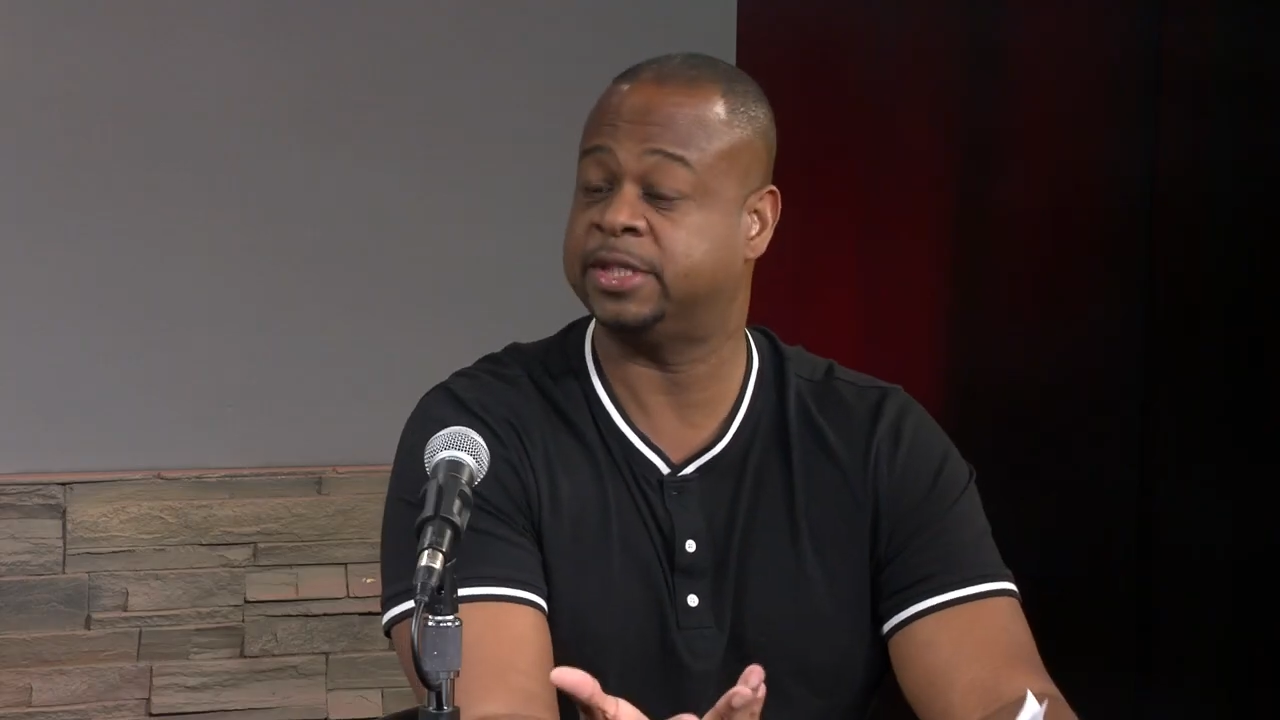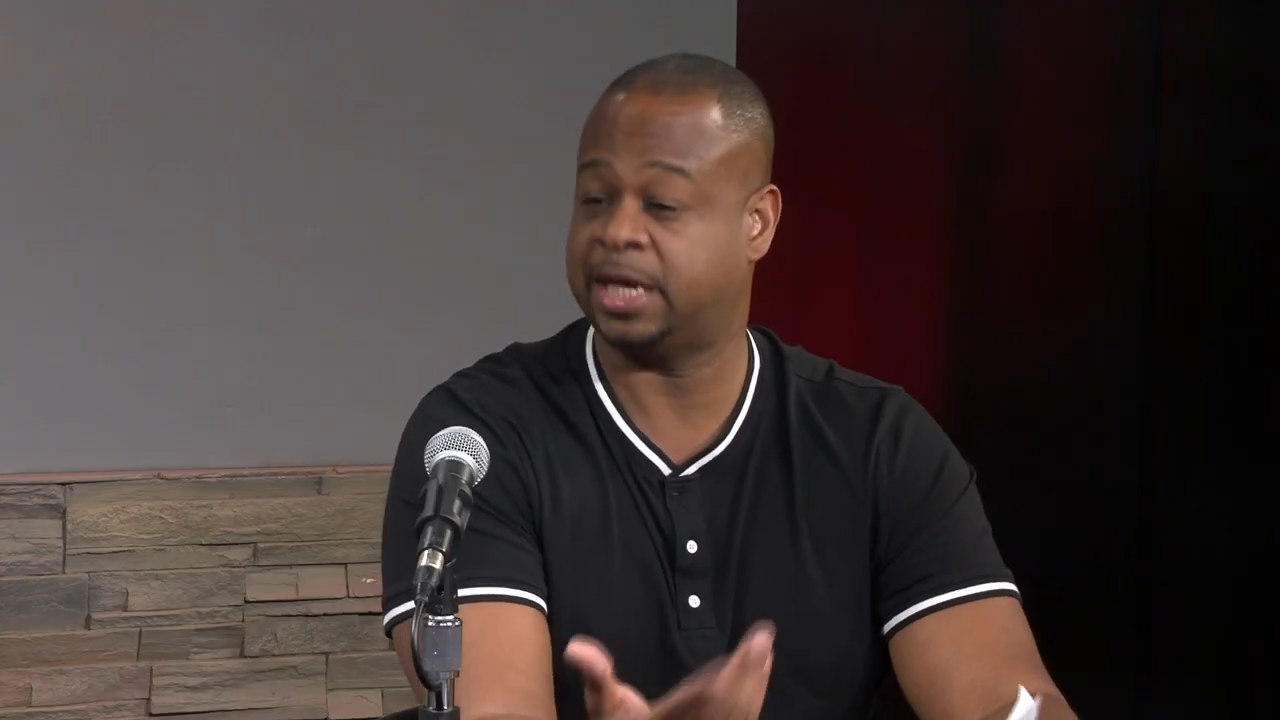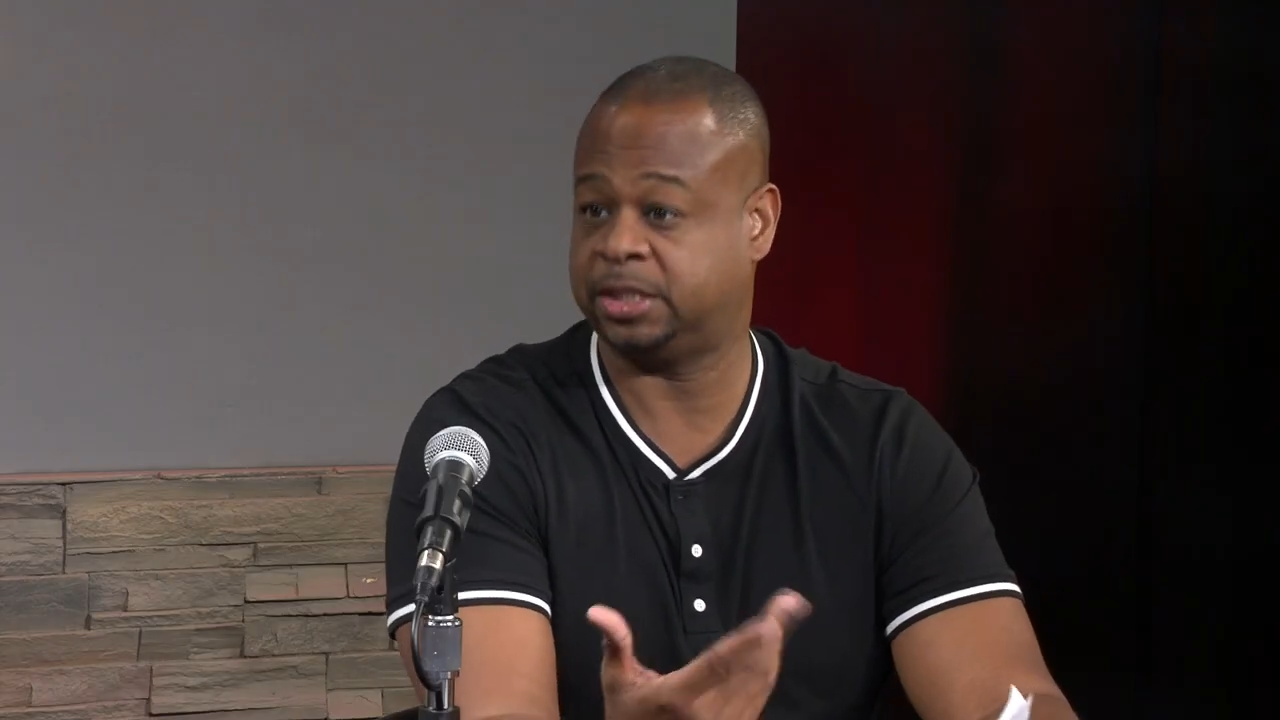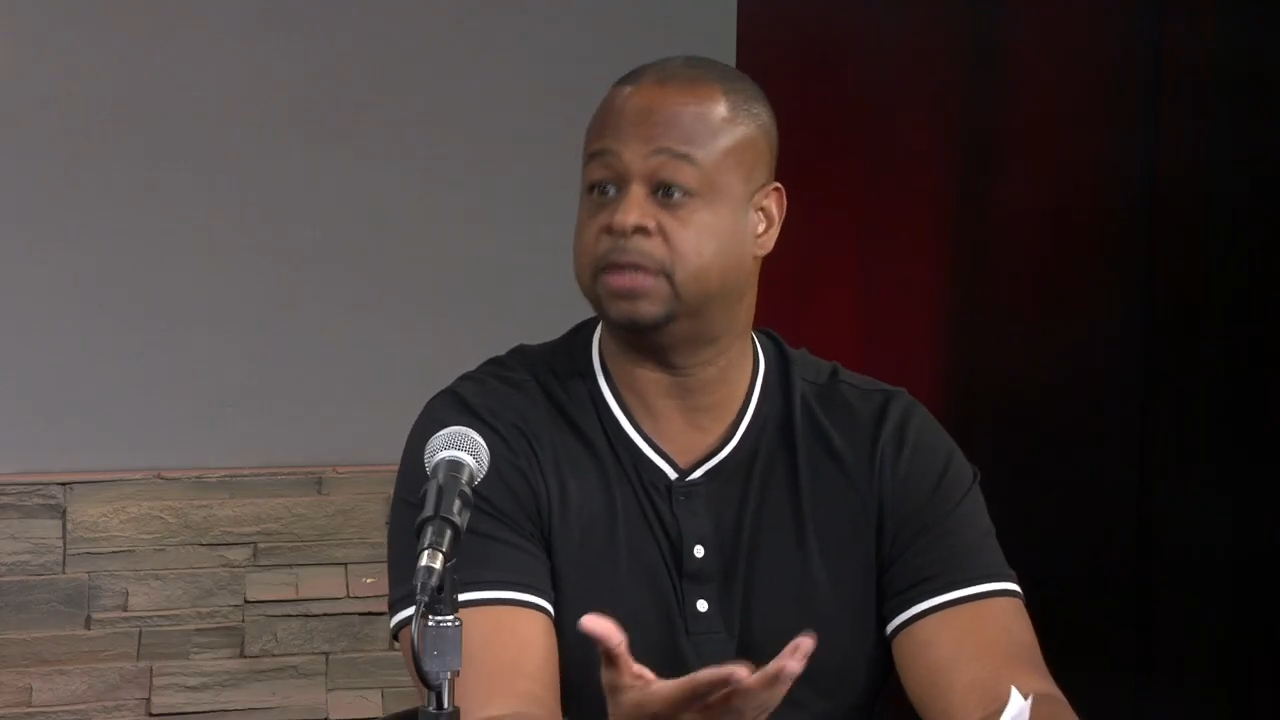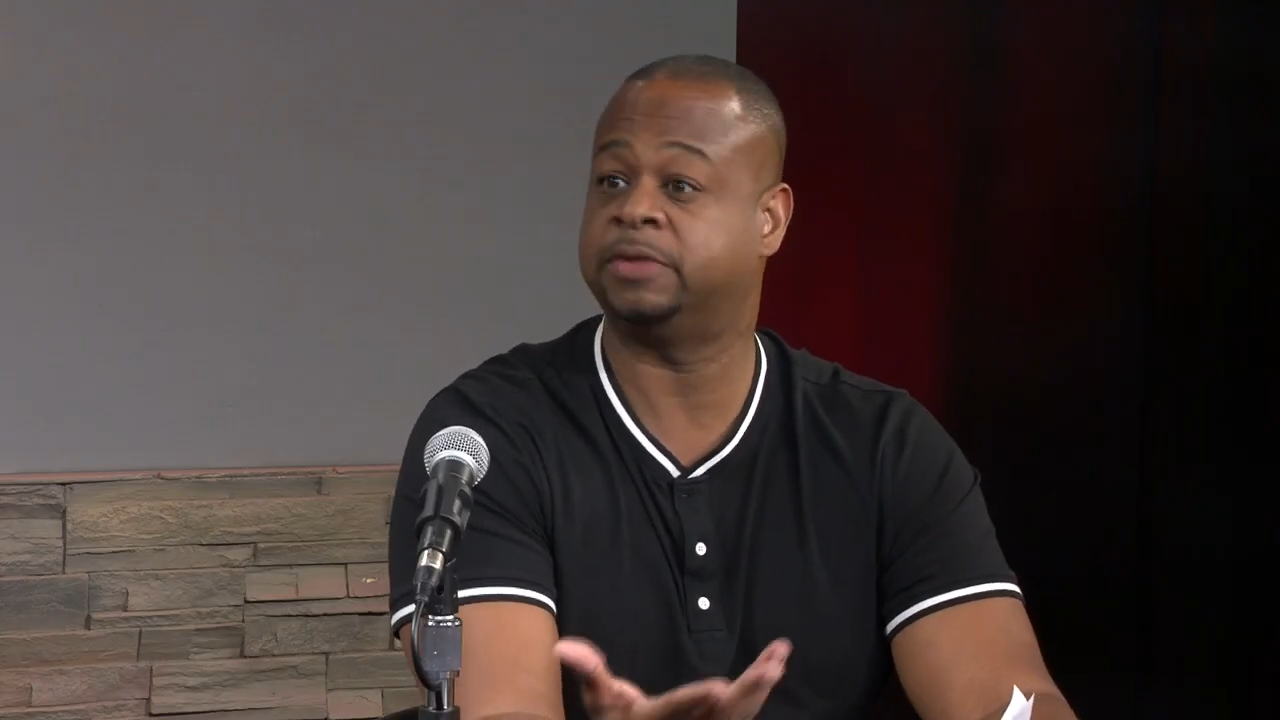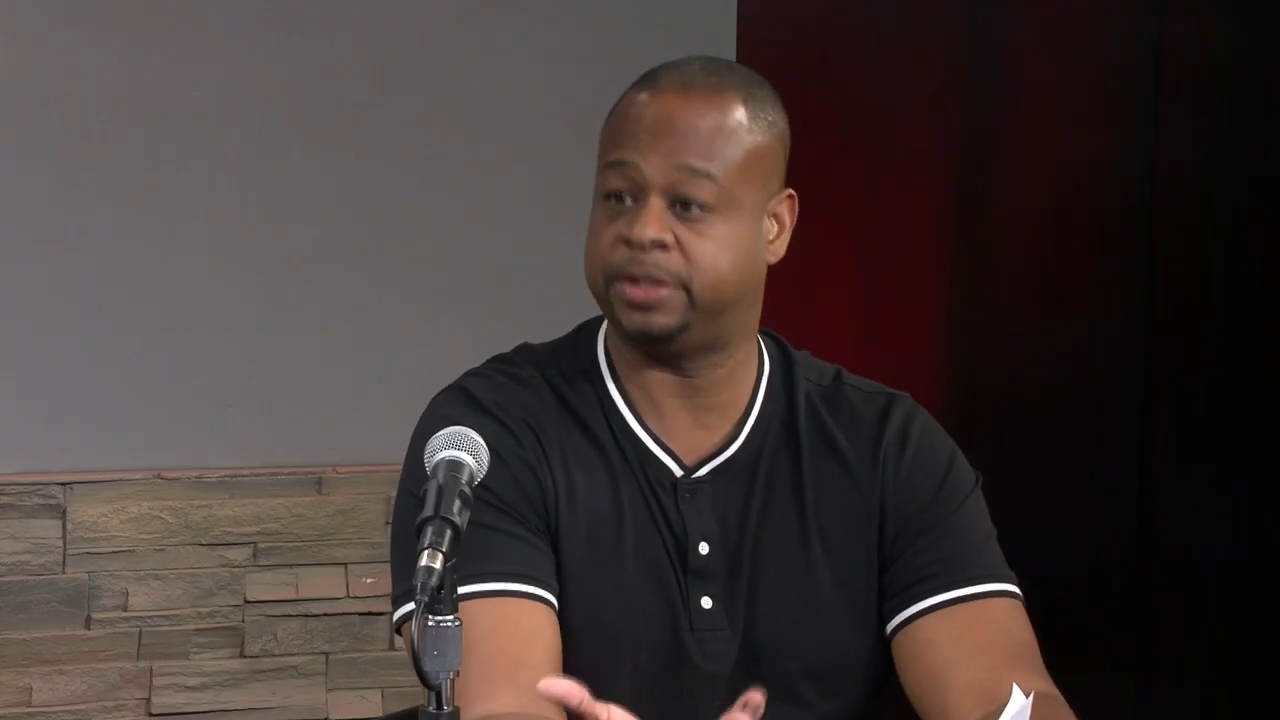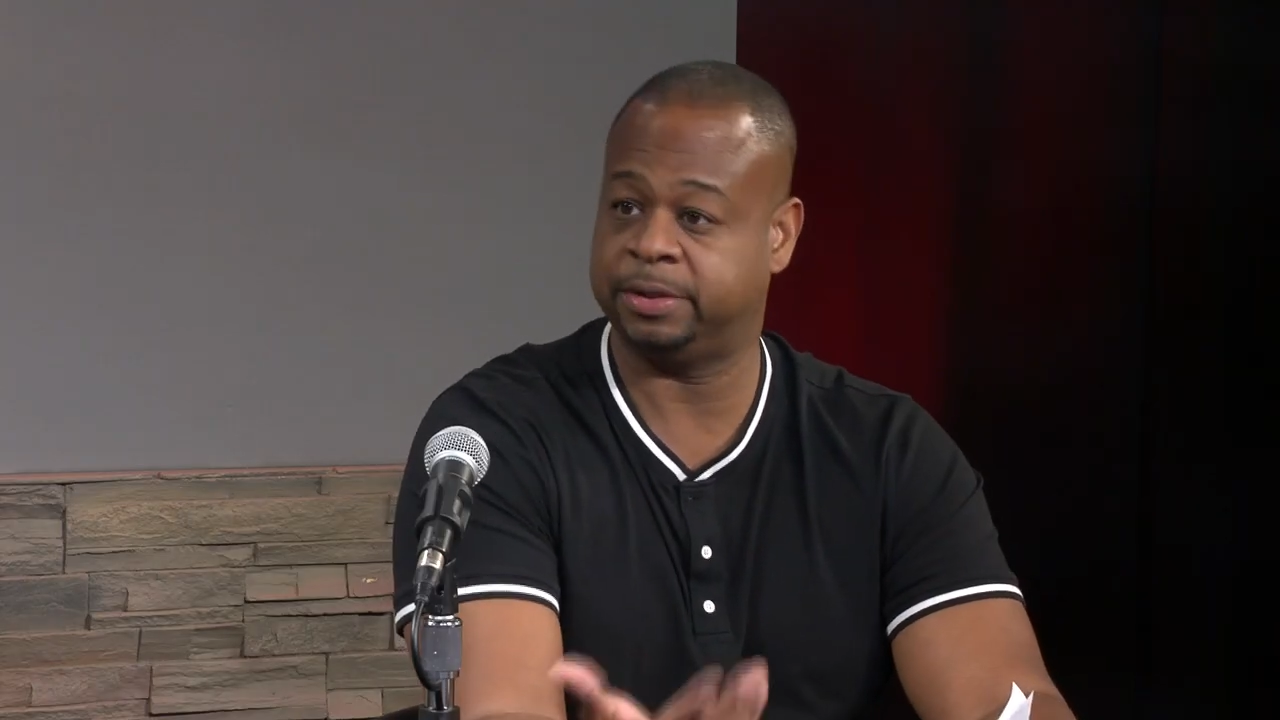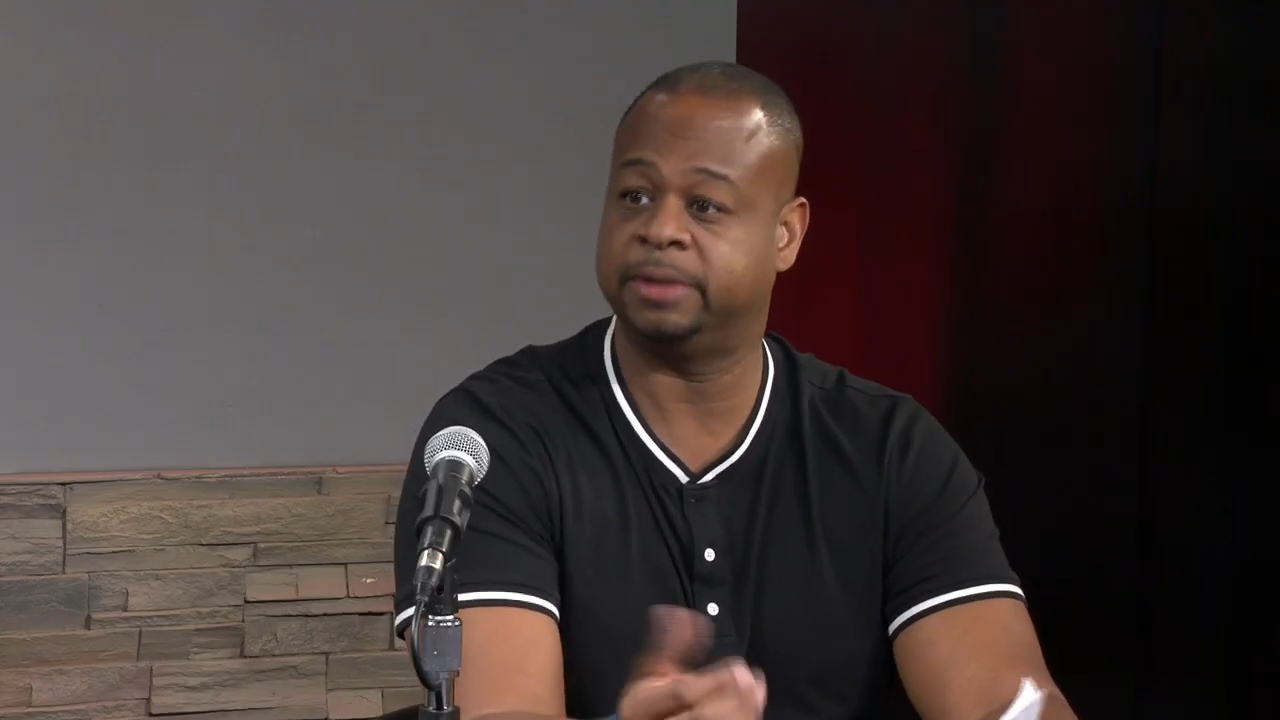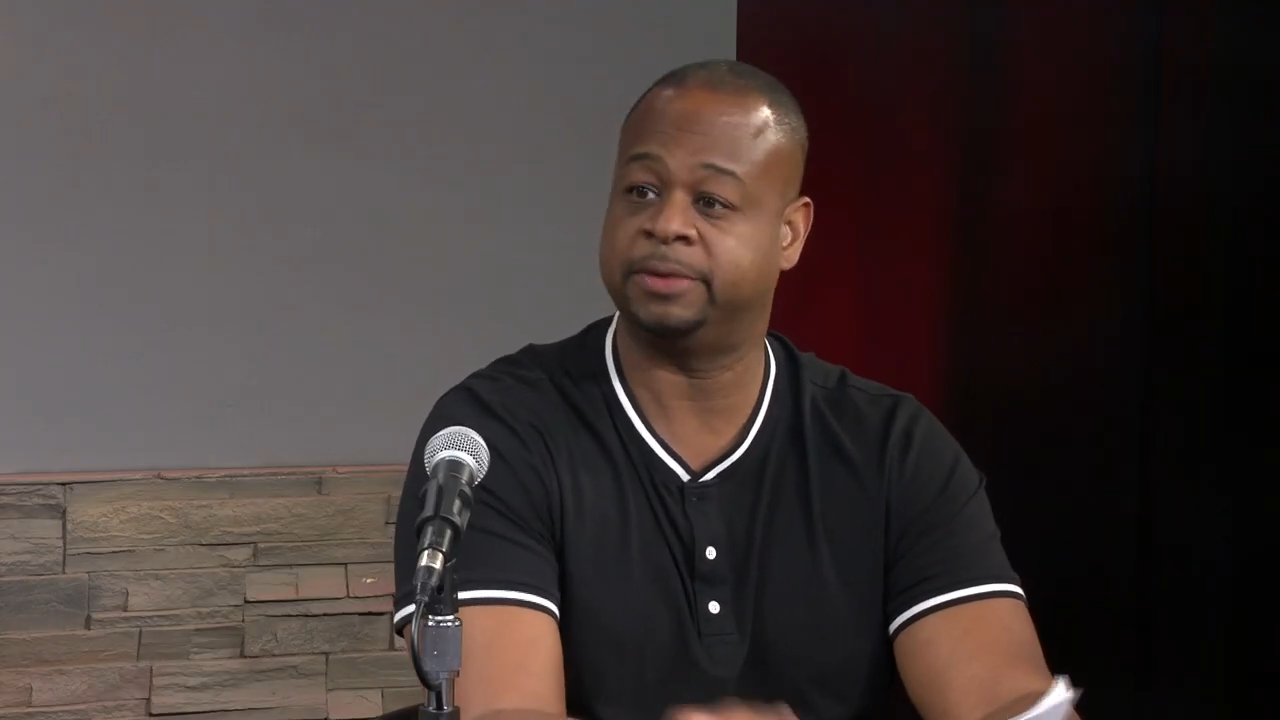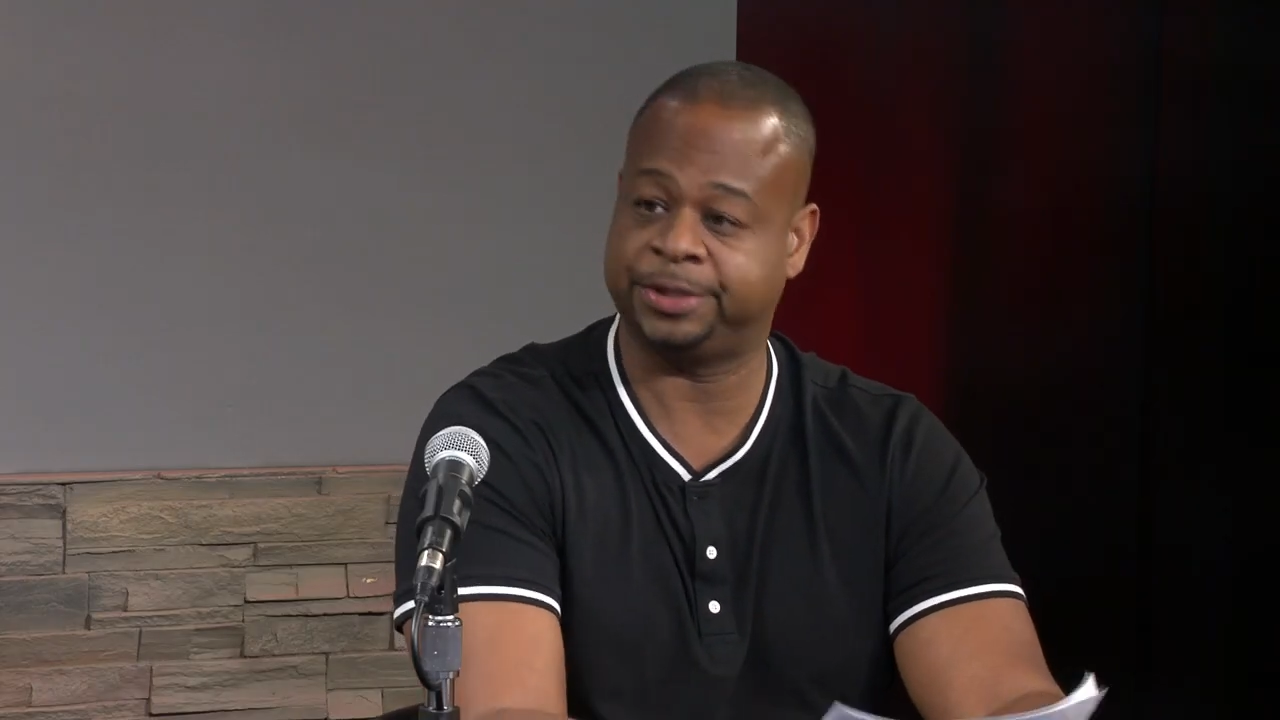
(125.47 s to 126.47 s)
And
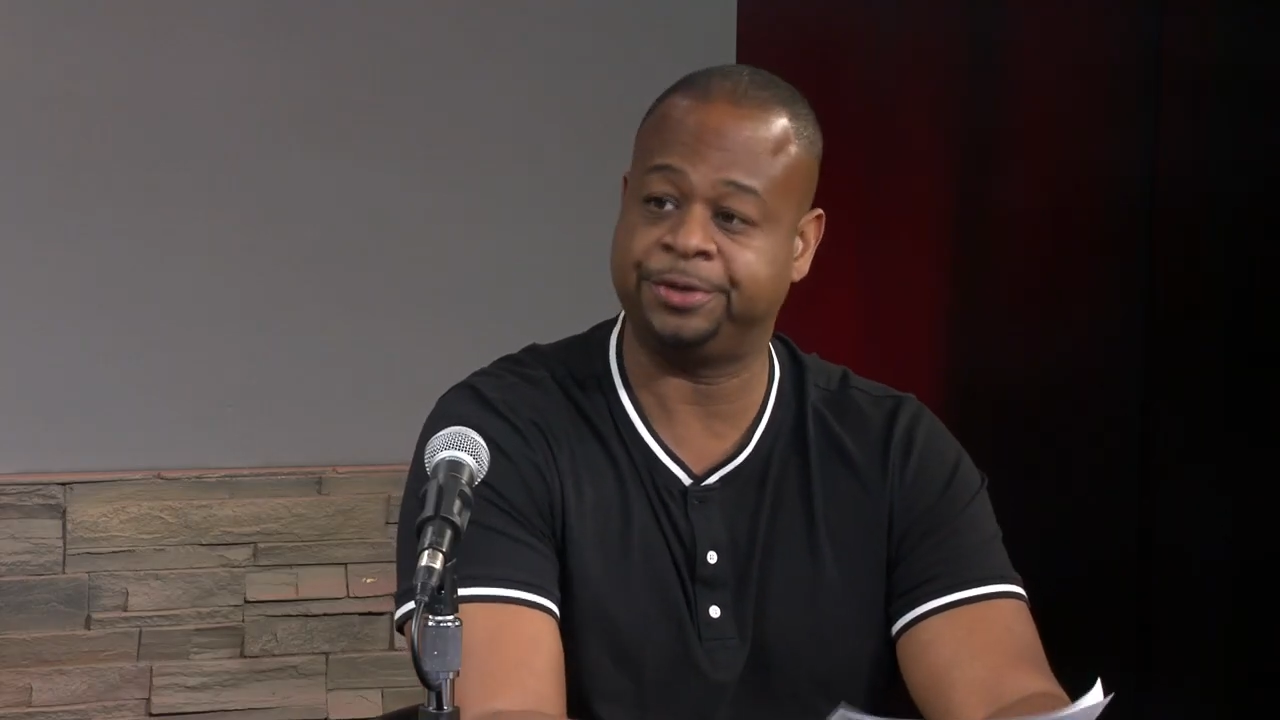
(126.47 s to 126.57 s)
was